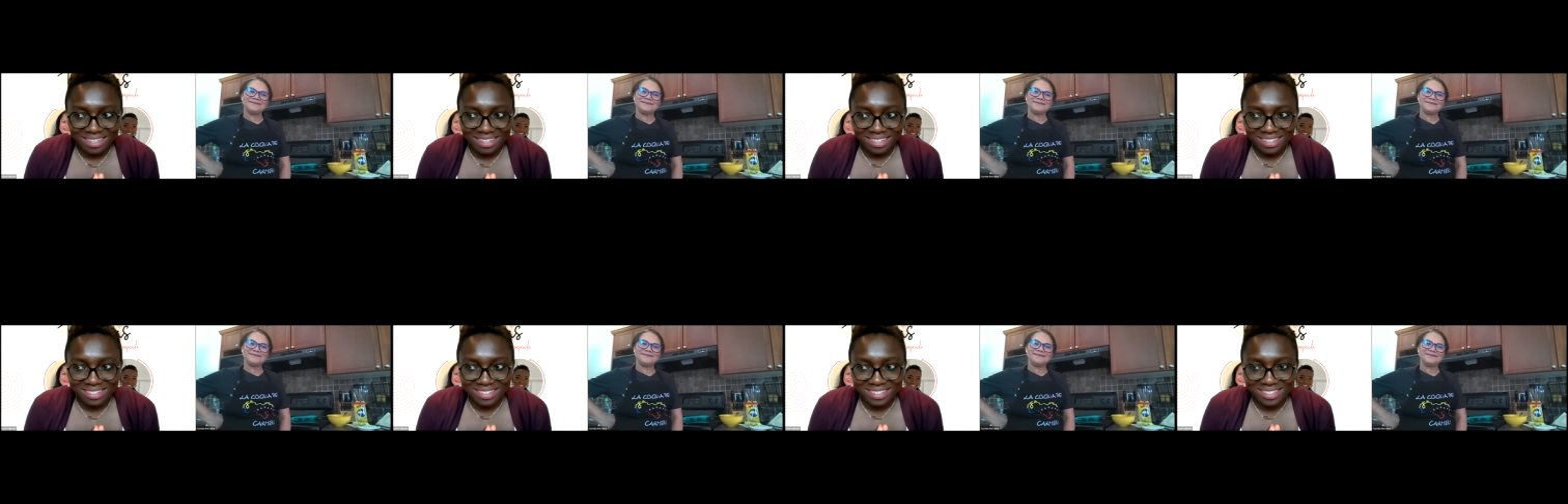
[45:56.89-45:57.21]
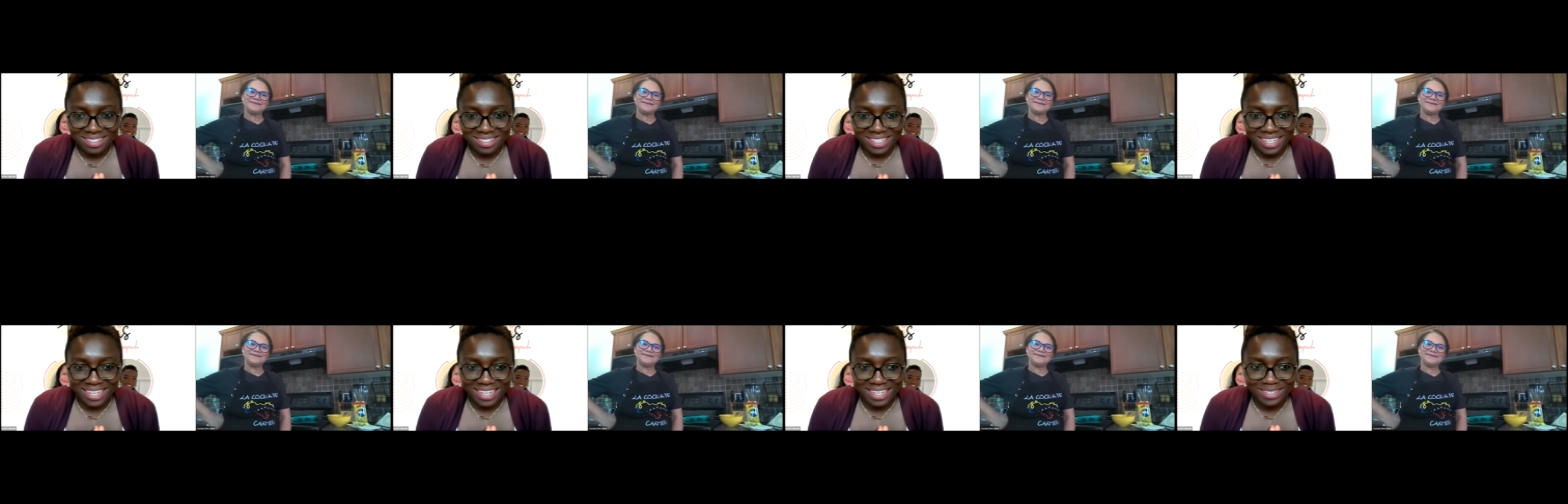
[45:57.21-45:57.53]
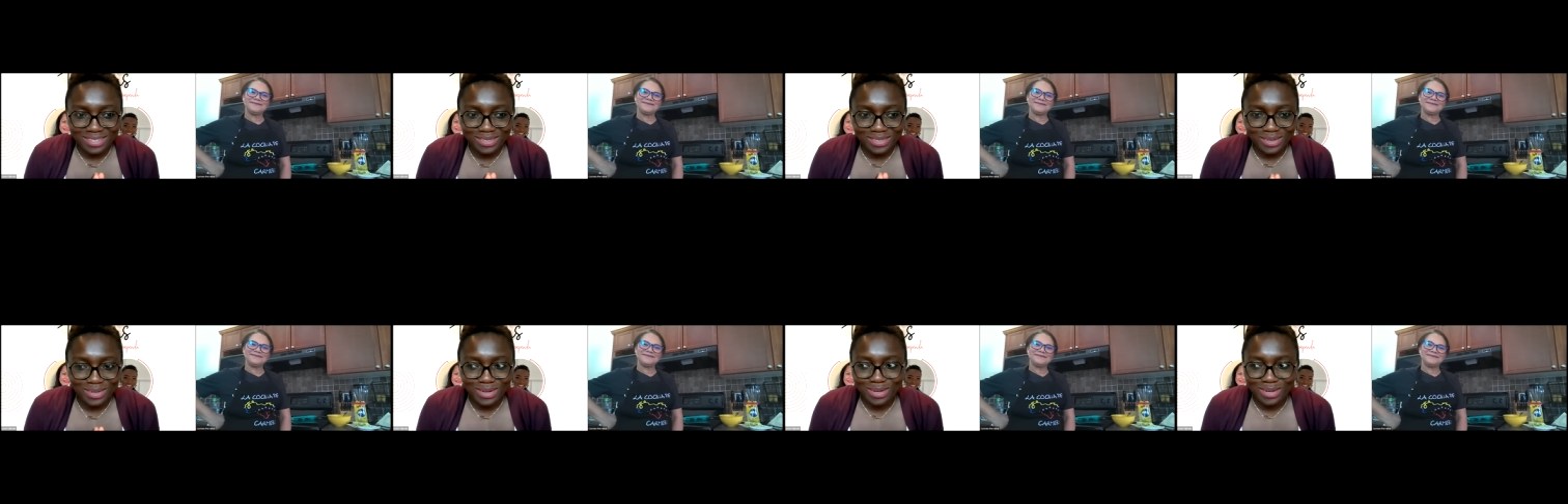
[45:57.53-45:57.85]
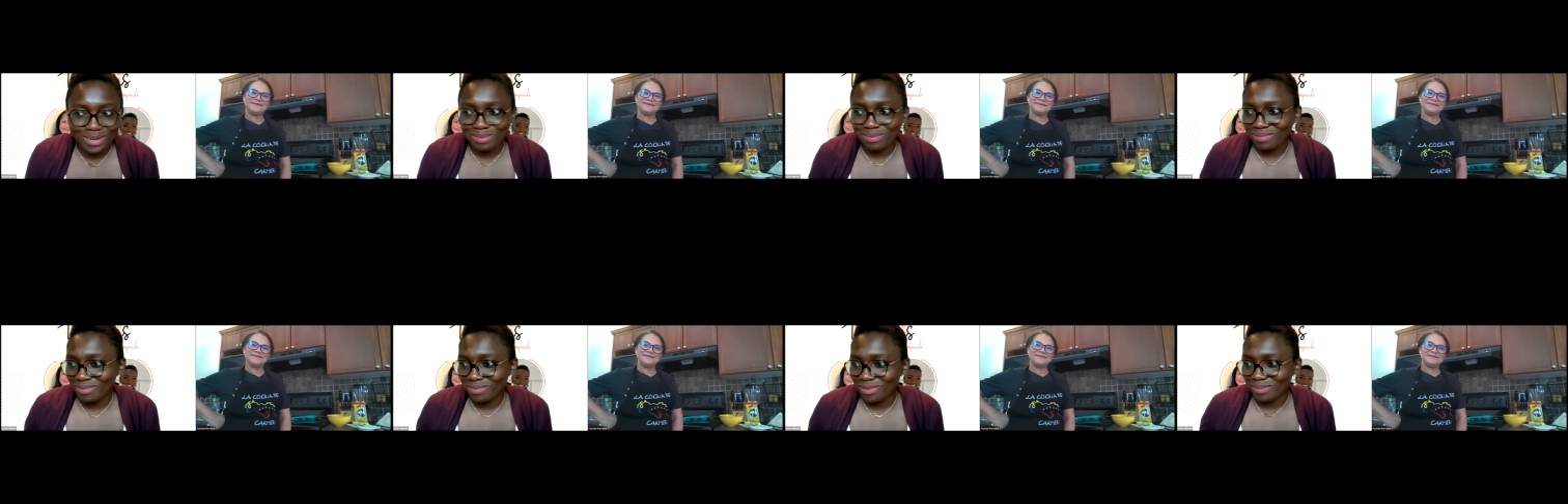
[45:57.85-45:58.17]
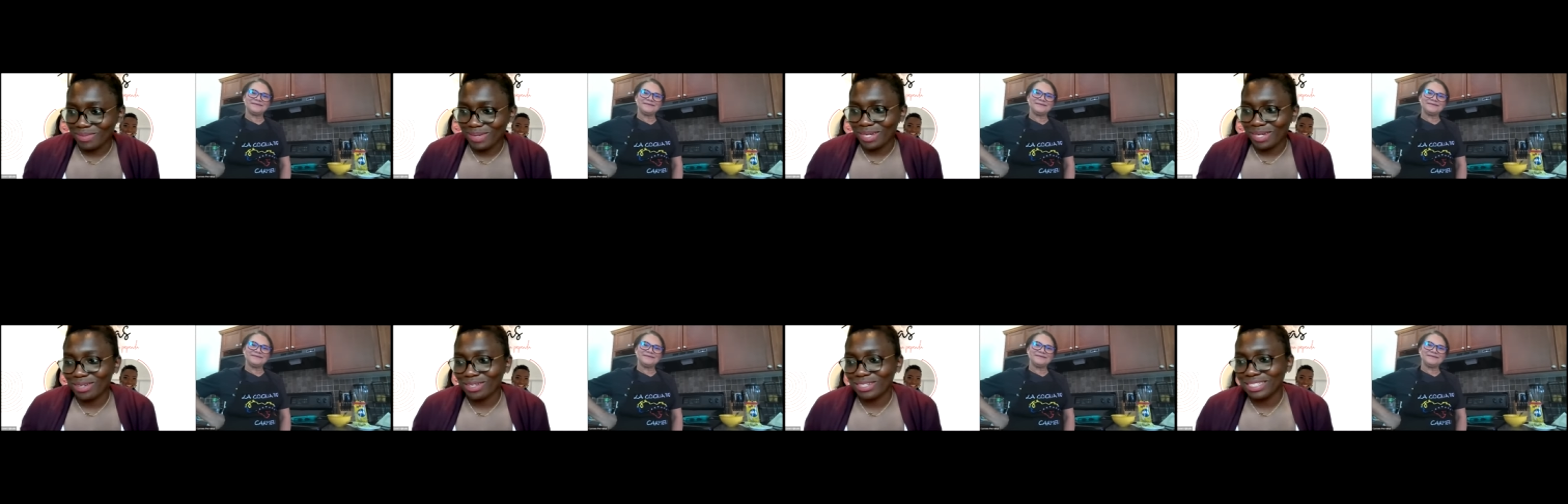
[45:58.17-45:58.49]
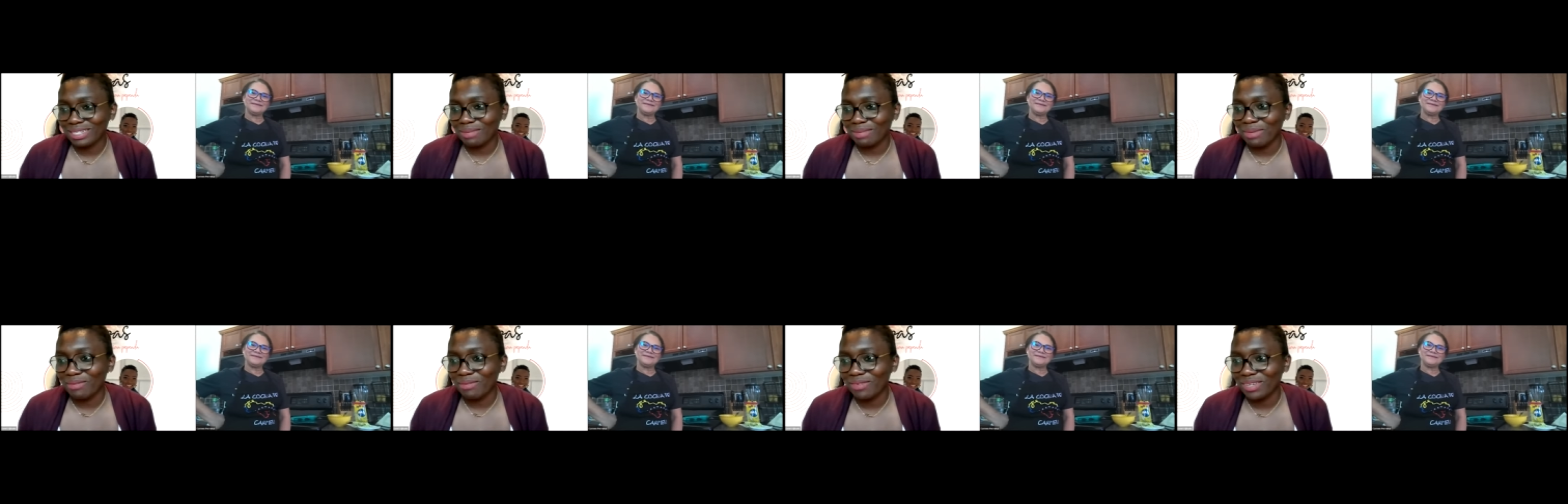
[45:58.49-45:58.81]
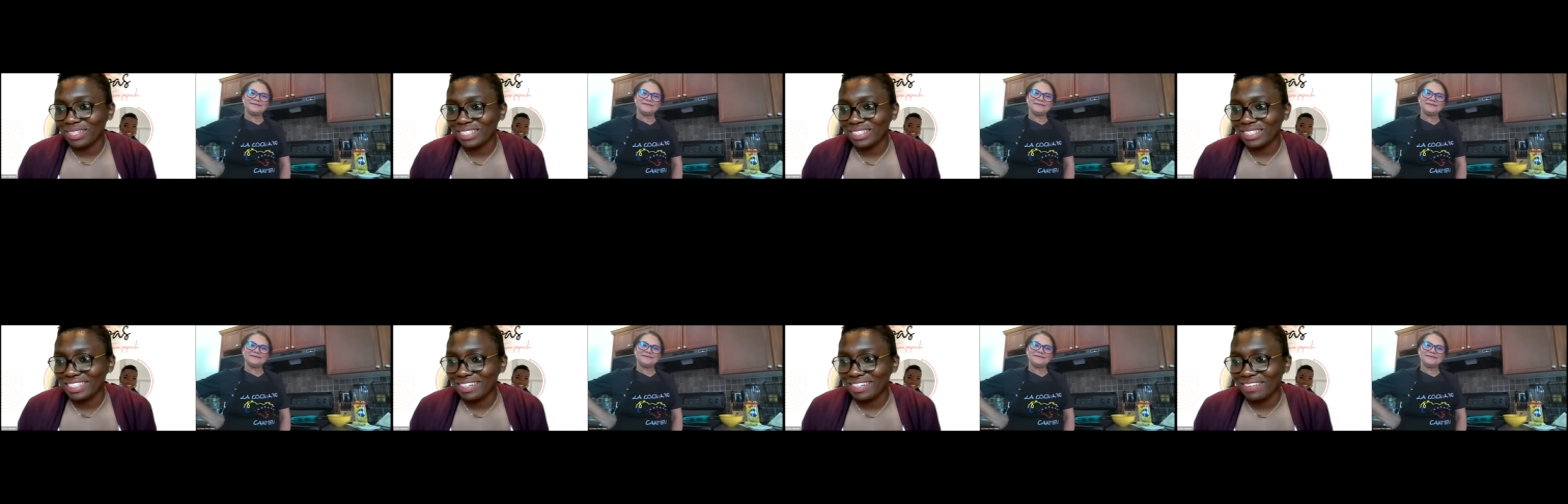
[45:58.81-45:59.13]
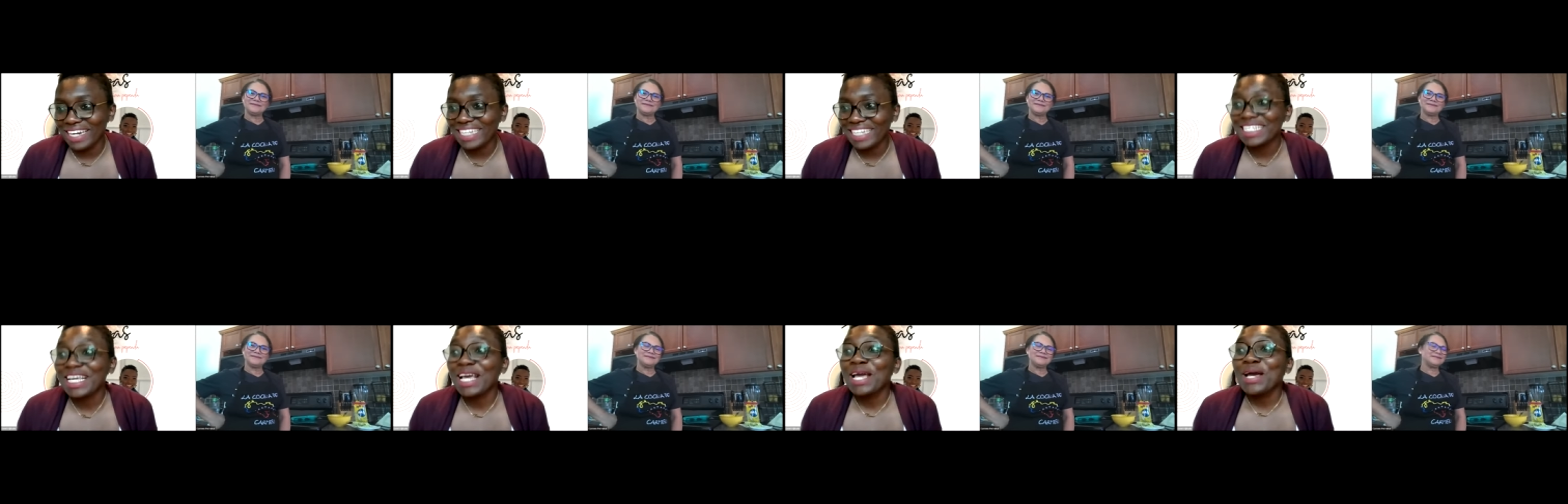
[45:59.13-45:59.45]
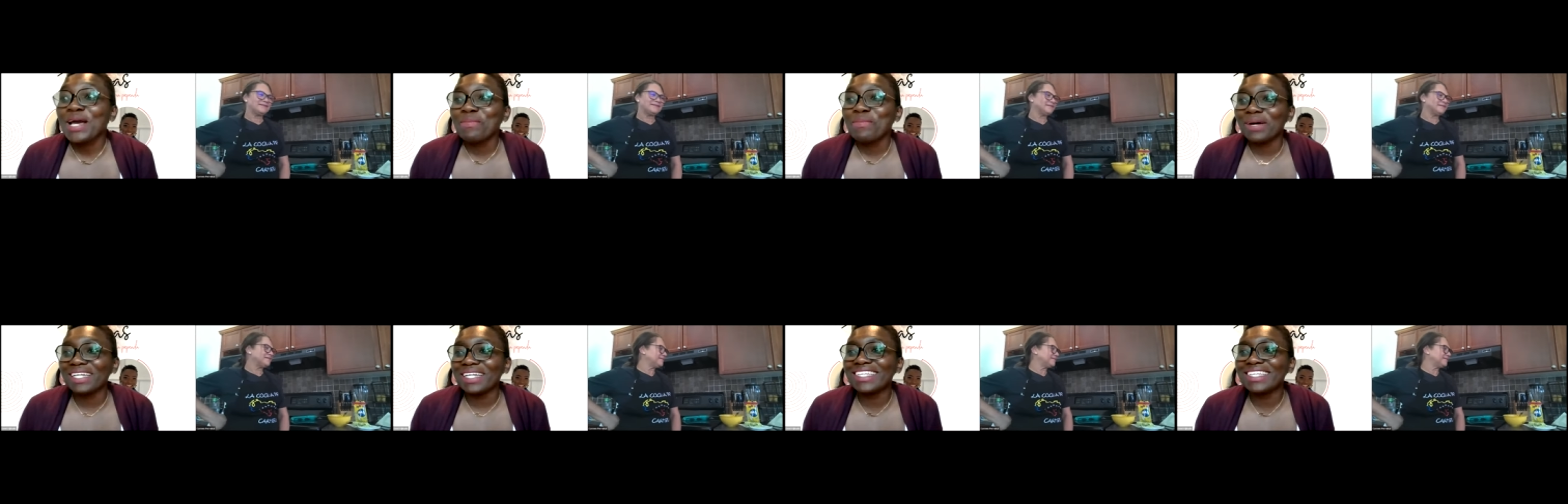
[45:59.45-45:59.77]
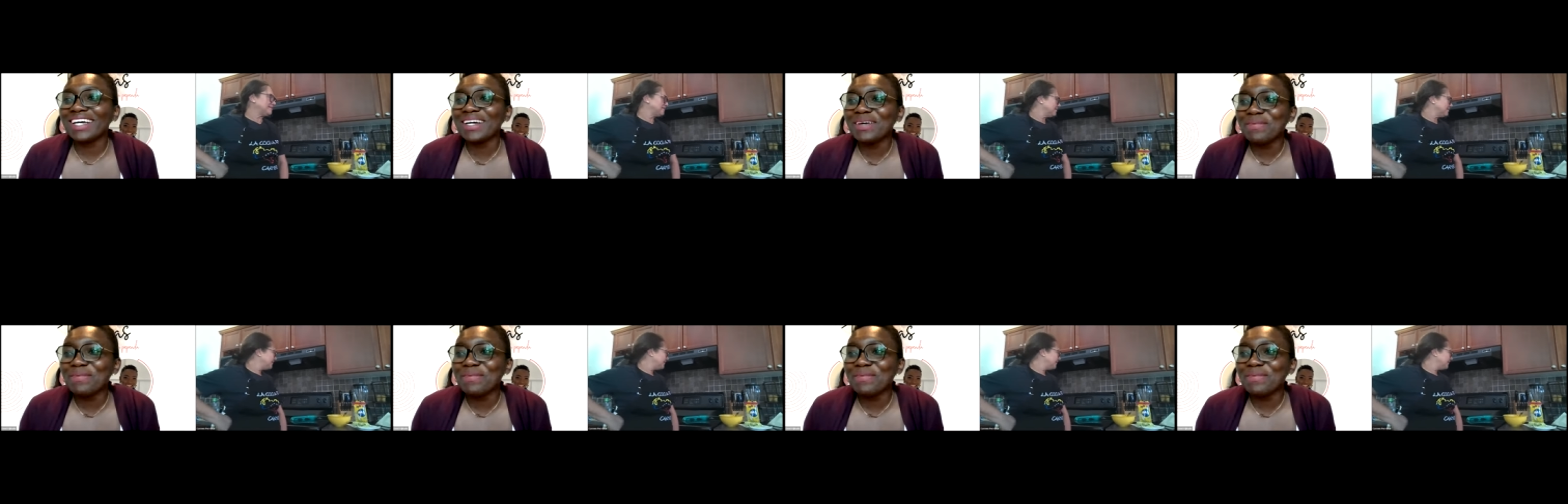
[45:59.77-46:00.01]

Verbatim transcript: Is it ca.com? Oh my gosh, I might have gotten that right. But,